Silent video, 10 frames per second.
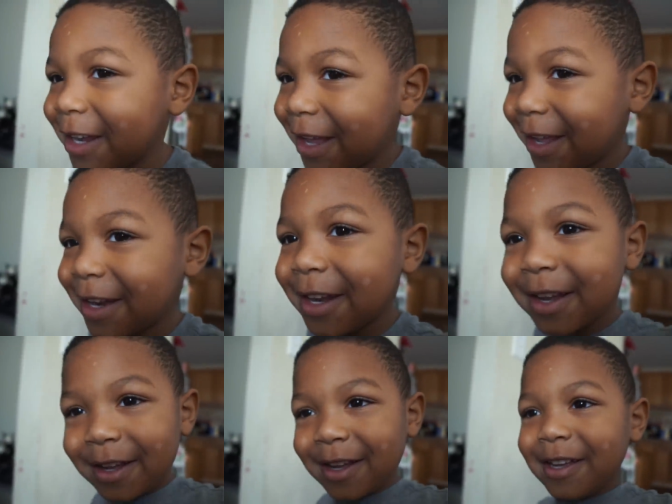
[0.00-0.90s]
Go brush your
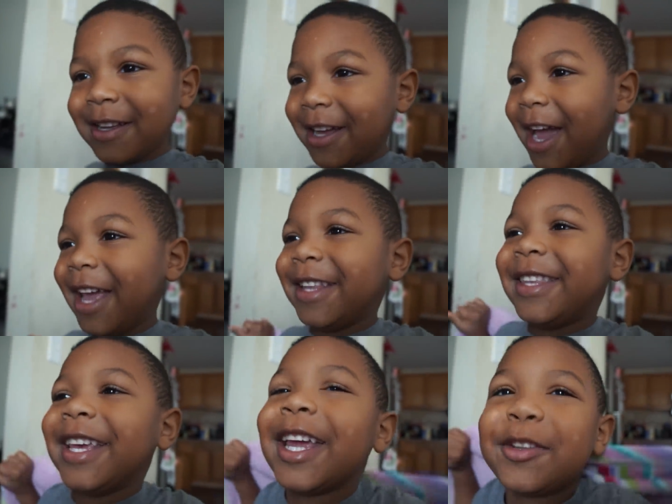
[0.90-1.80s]
teeth. I
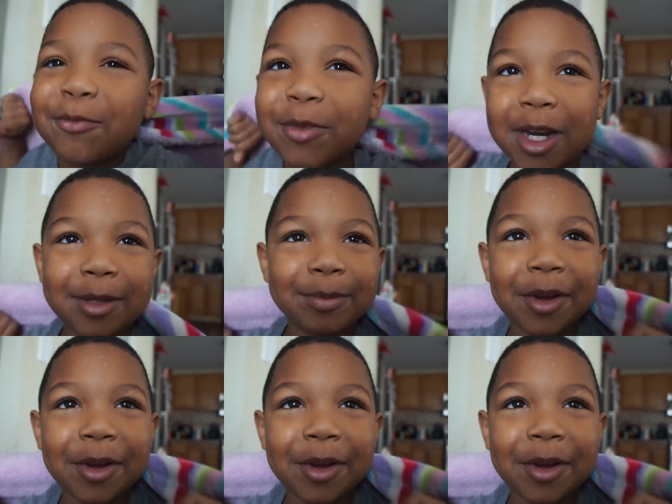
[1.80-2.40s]
did brush